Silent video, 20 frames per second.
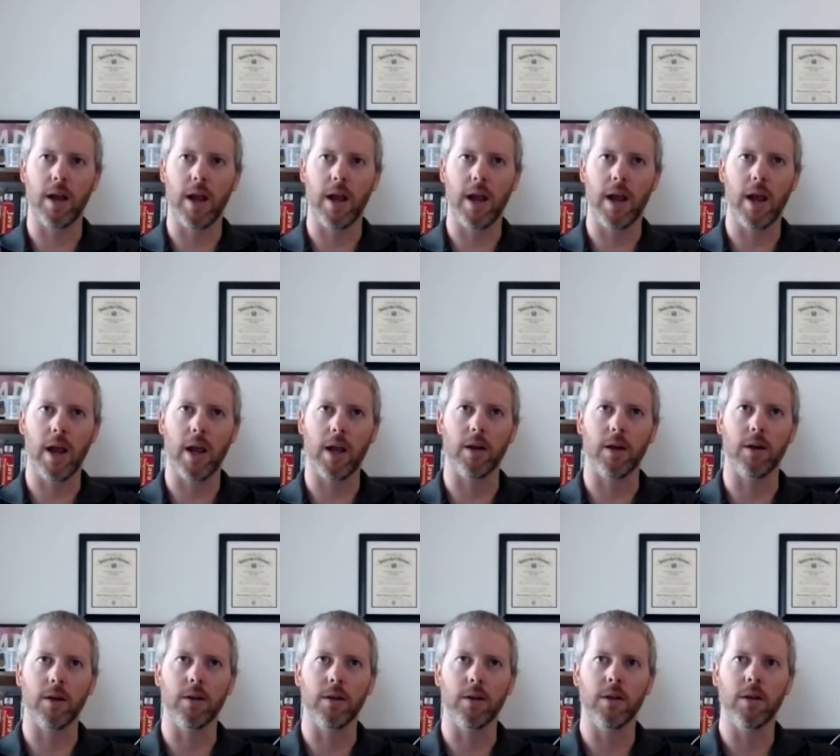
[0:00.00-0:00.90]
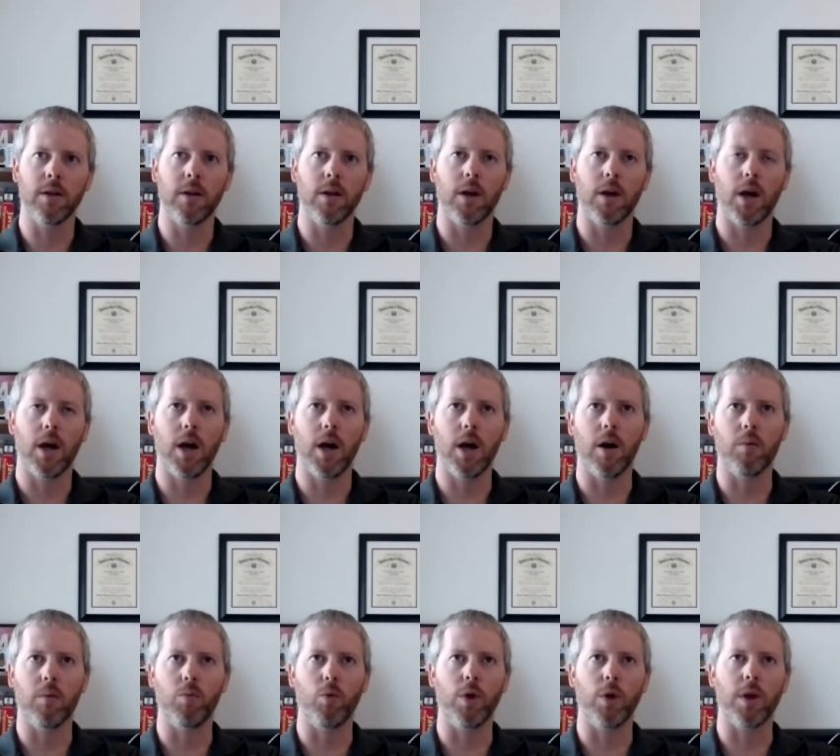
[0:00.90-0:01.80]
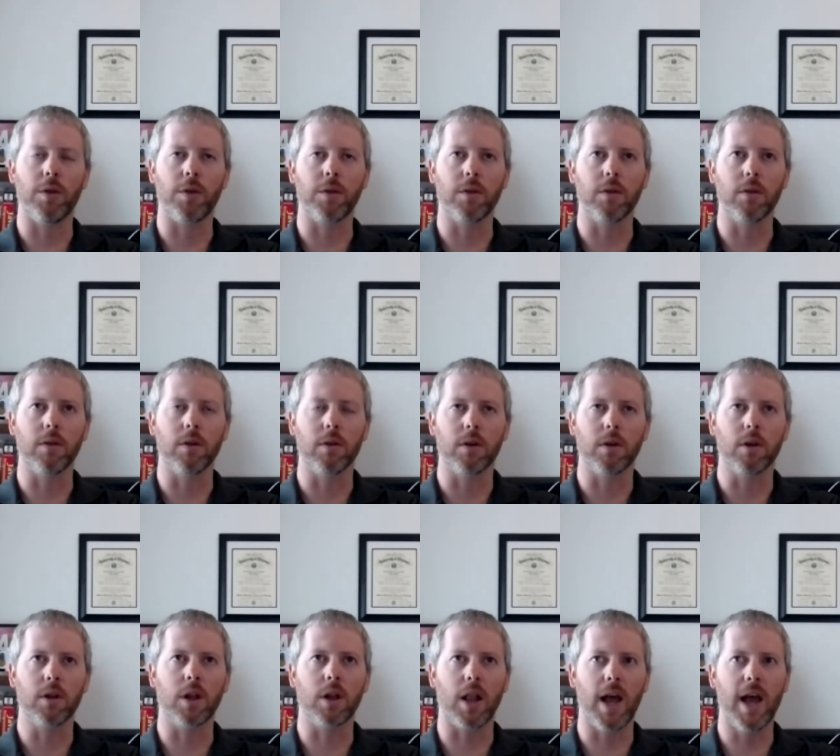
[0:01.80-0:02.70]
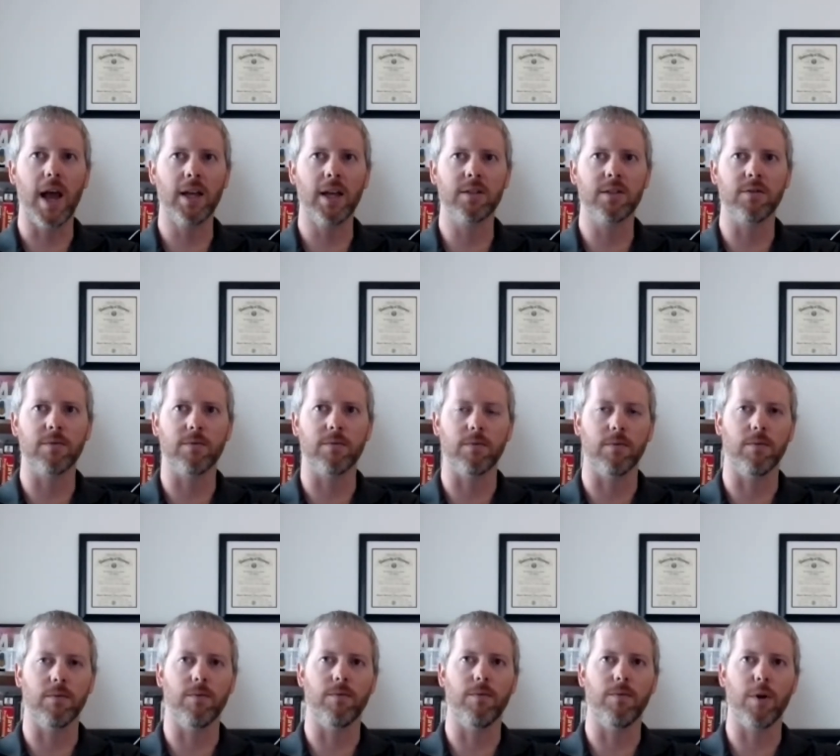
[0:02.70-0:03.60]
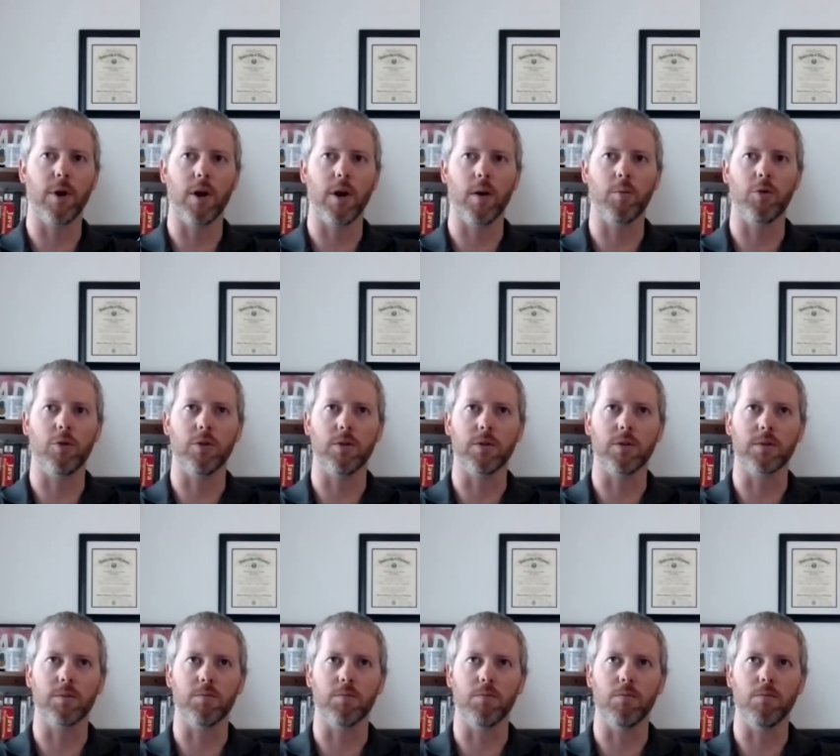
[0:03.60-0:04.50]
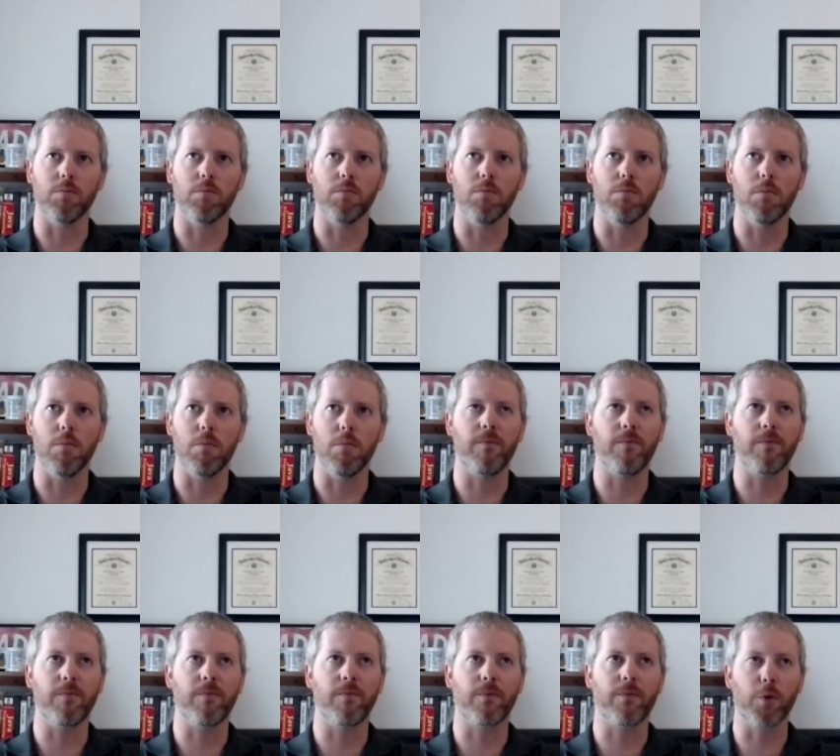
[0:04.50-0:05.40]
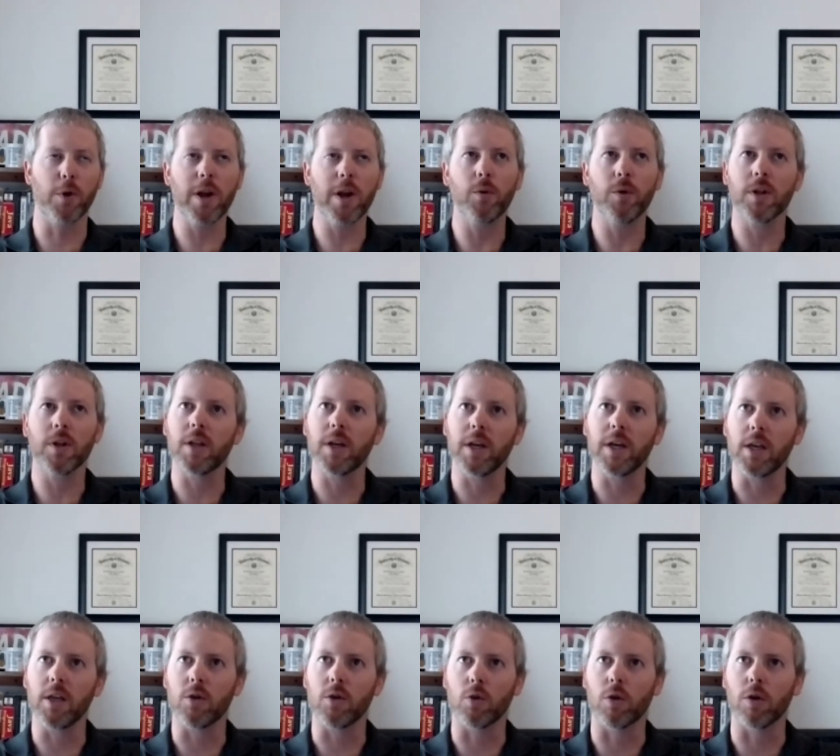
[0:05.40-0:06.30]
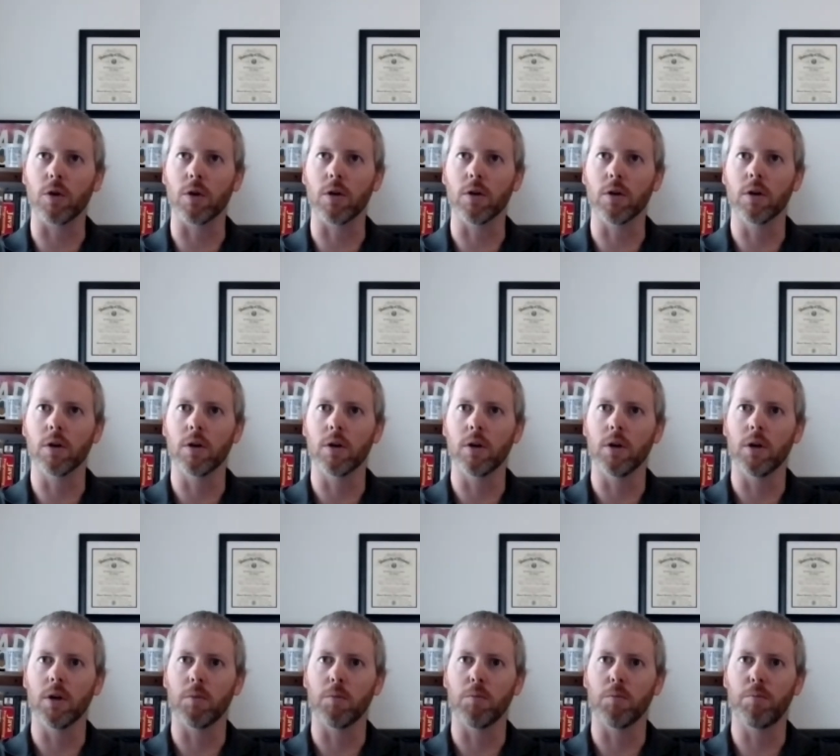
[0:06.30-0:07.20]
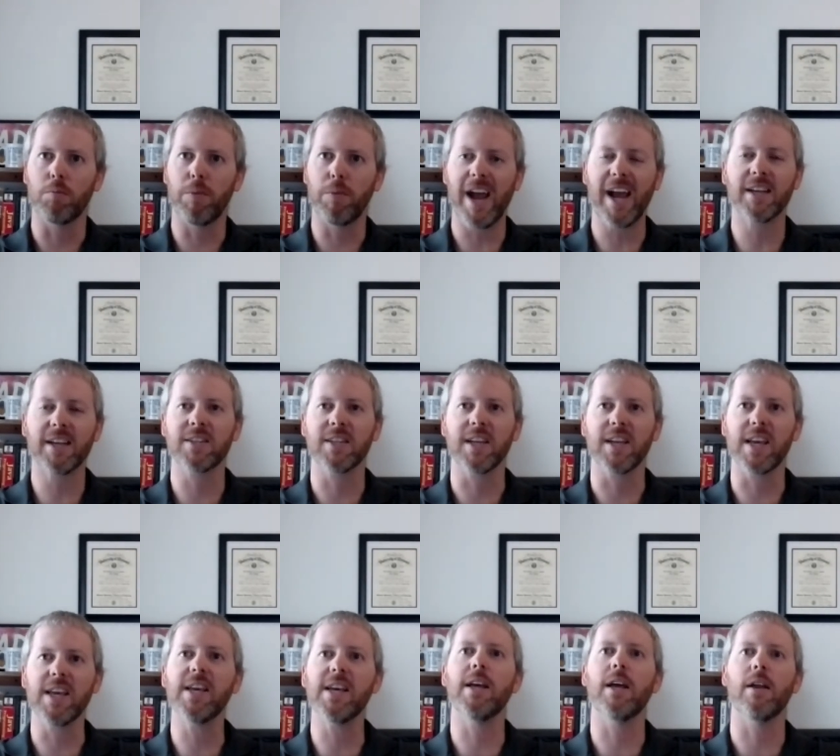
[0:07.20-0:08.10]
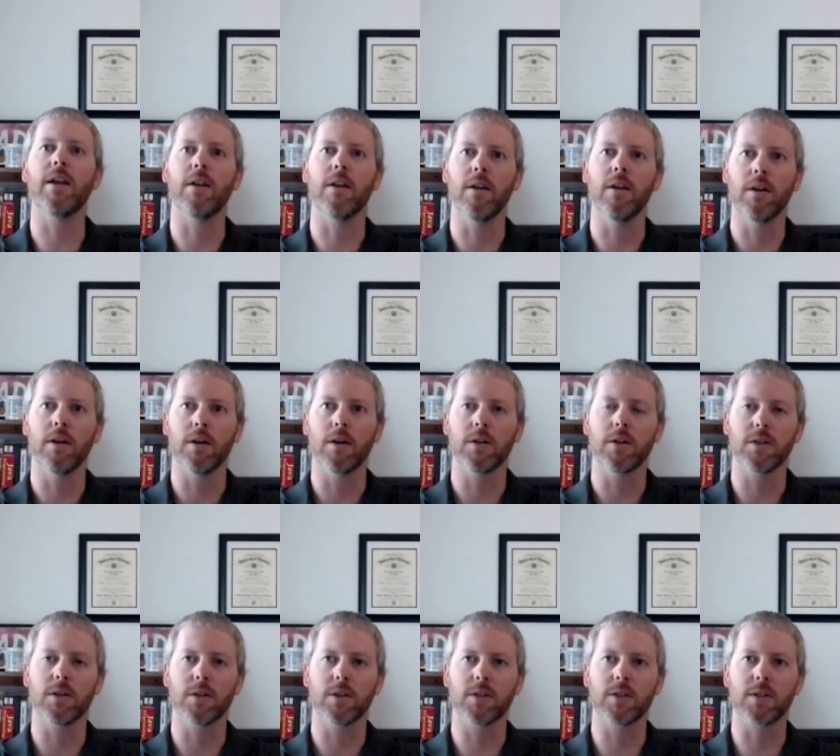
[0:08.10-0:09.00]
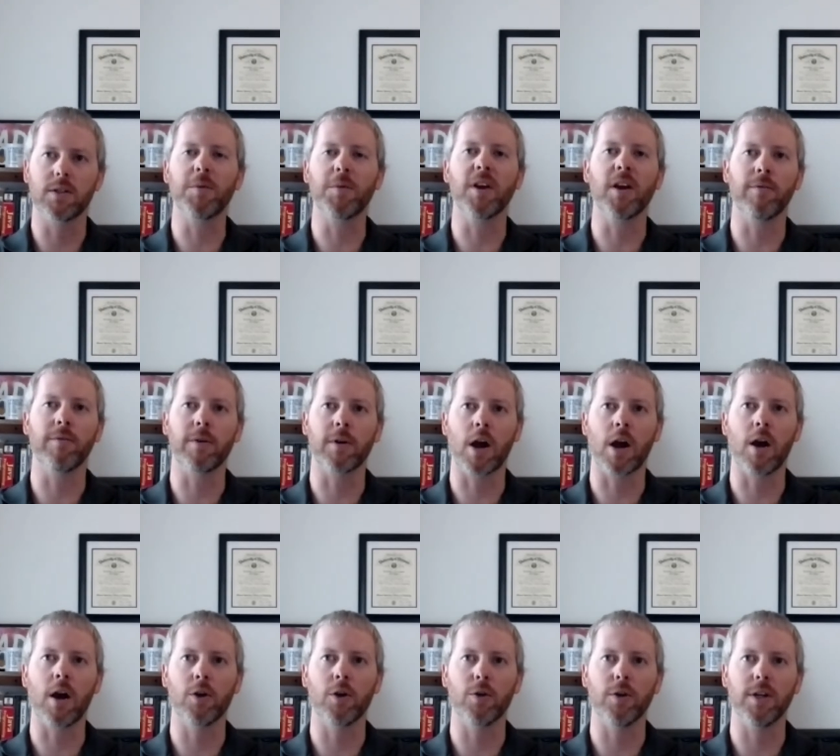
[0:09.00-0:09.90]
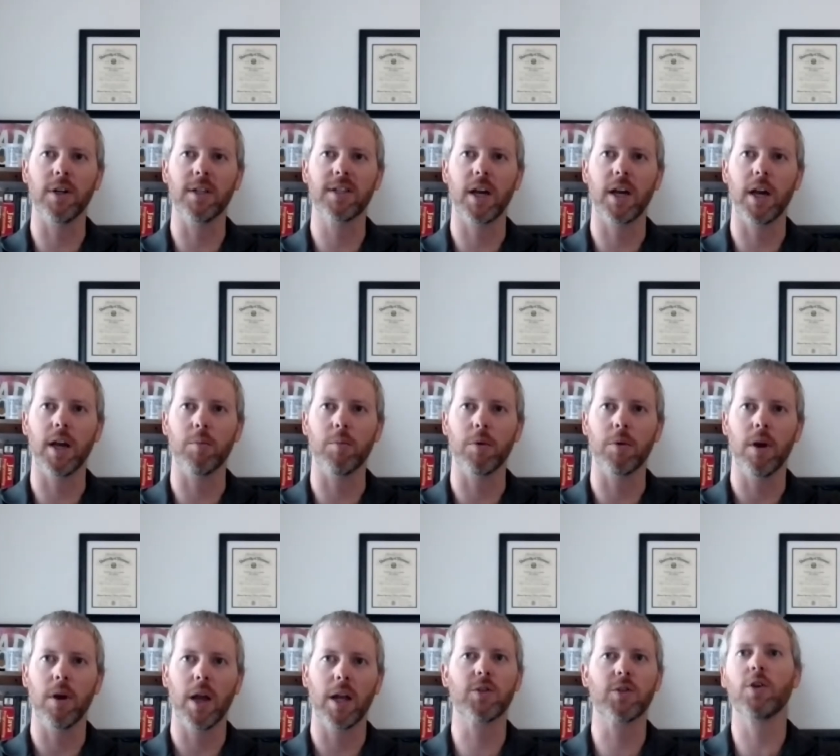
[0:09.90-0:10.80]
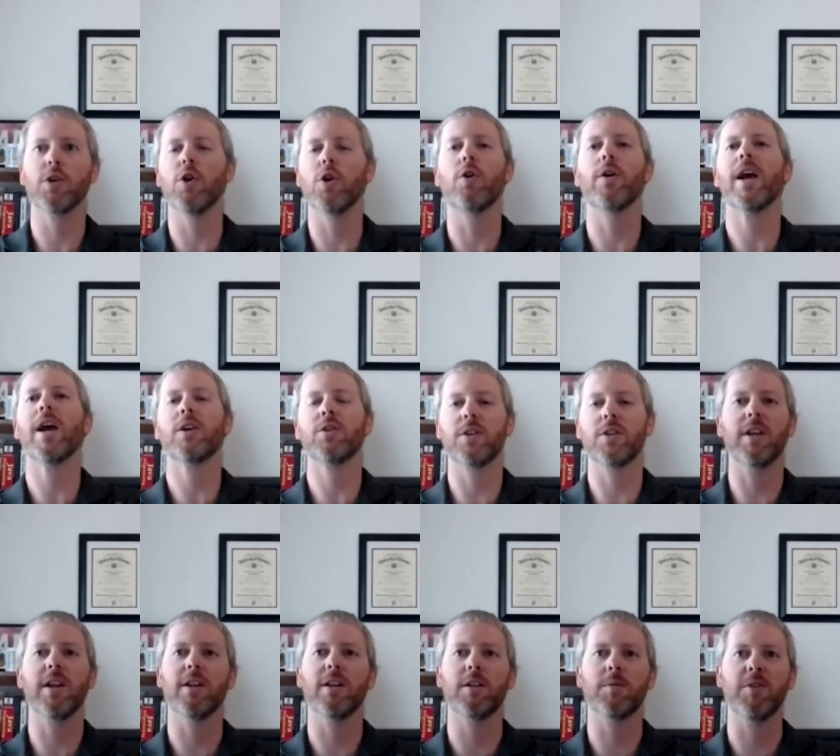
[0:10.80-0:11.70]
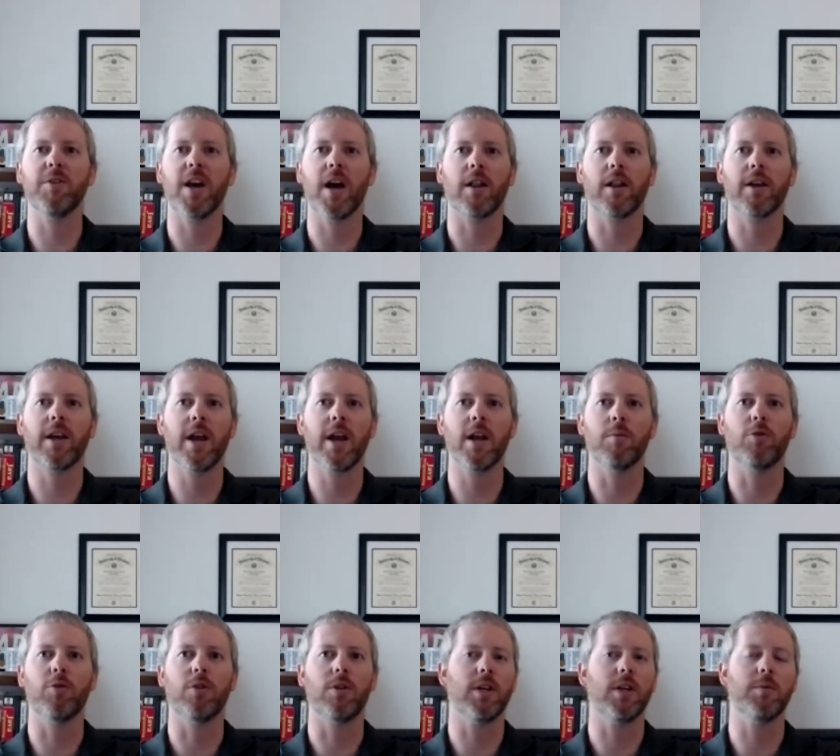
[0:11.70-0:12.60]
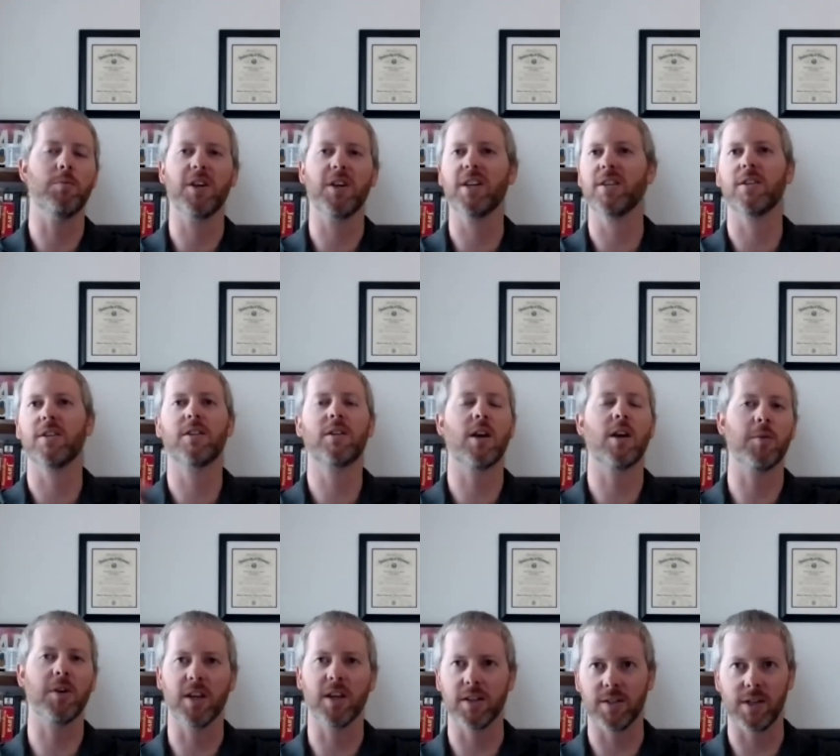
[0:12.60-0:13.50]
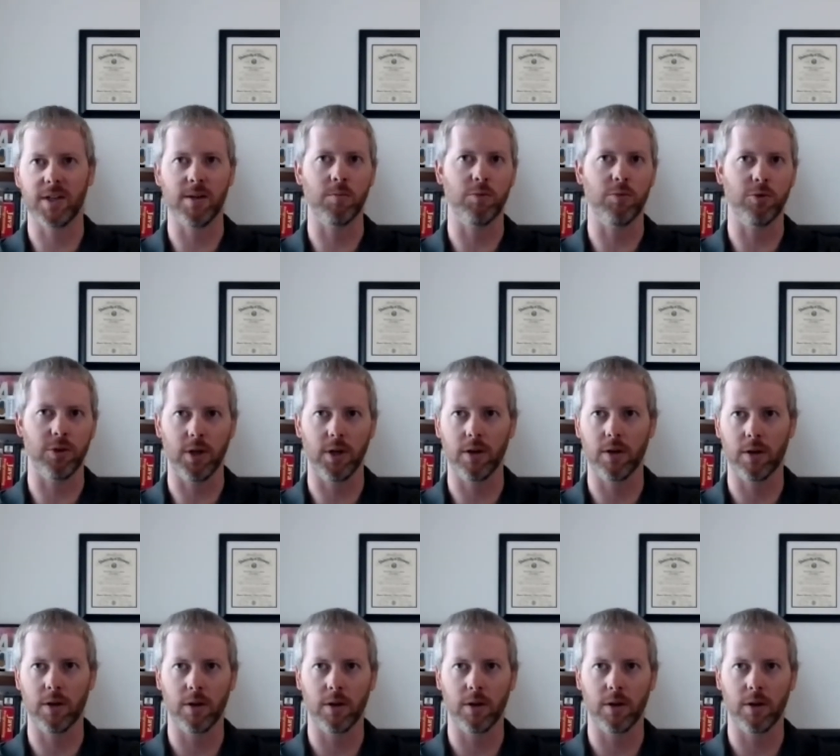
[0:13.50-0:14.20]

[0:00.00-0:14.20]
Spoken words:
And with class variables, frequently you're passing in something of a concrete type, and so you don't actually need it to be allocatable because it's coming in as an input.